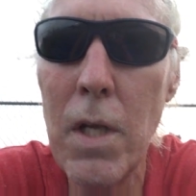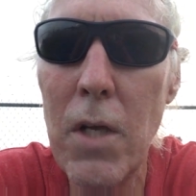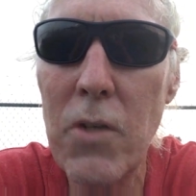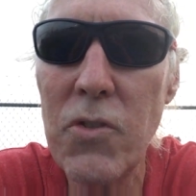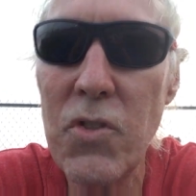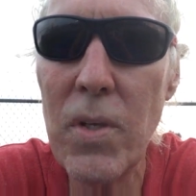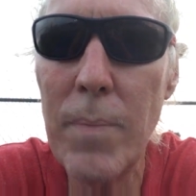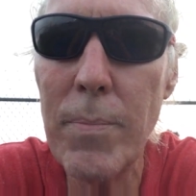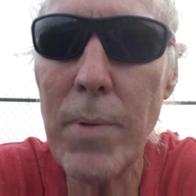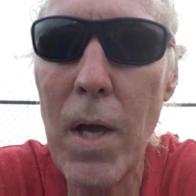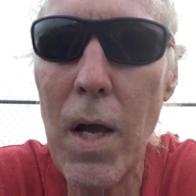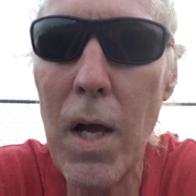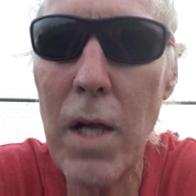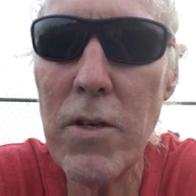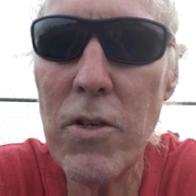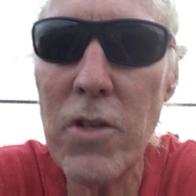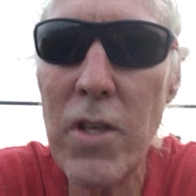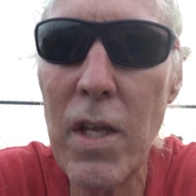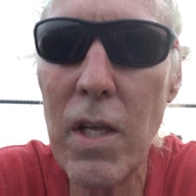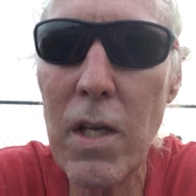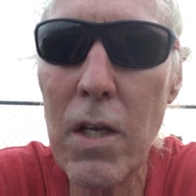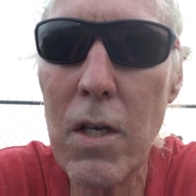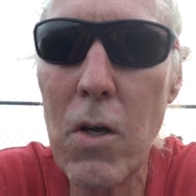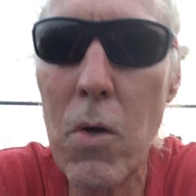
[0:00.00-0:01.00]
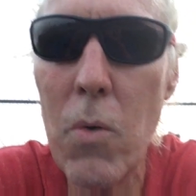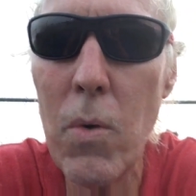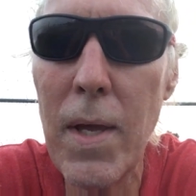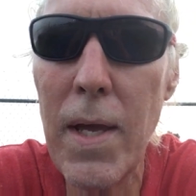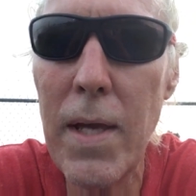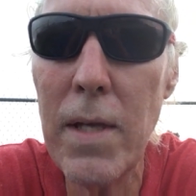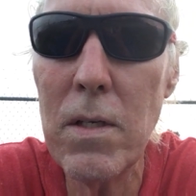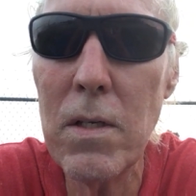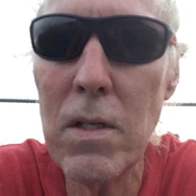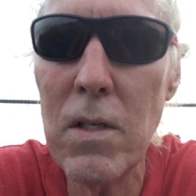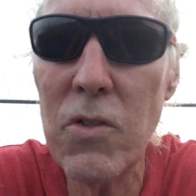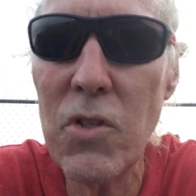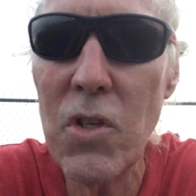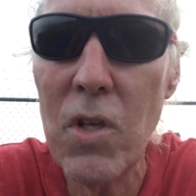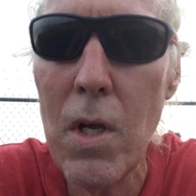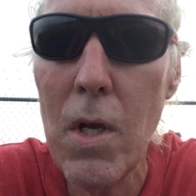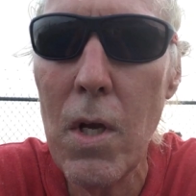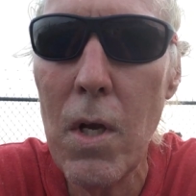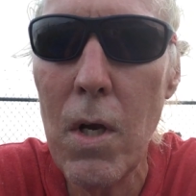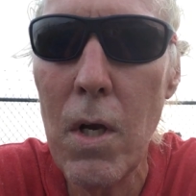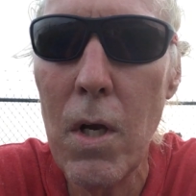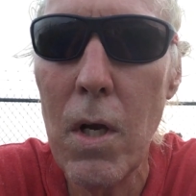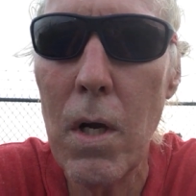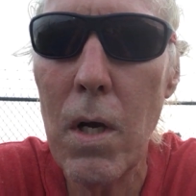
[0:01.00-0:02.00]
Some content creators,
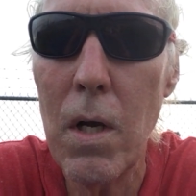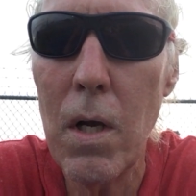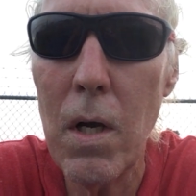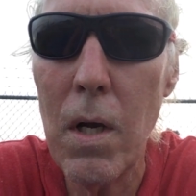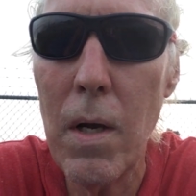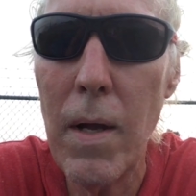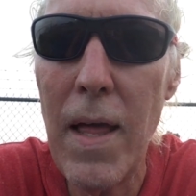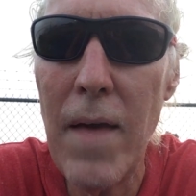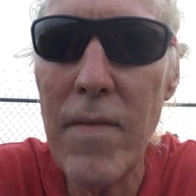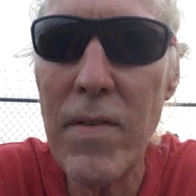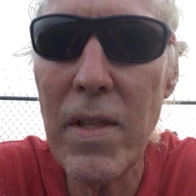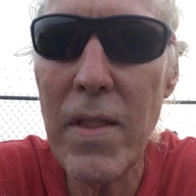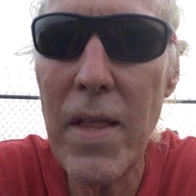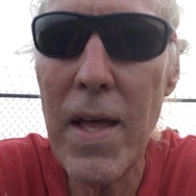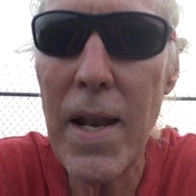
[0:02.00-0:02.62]
having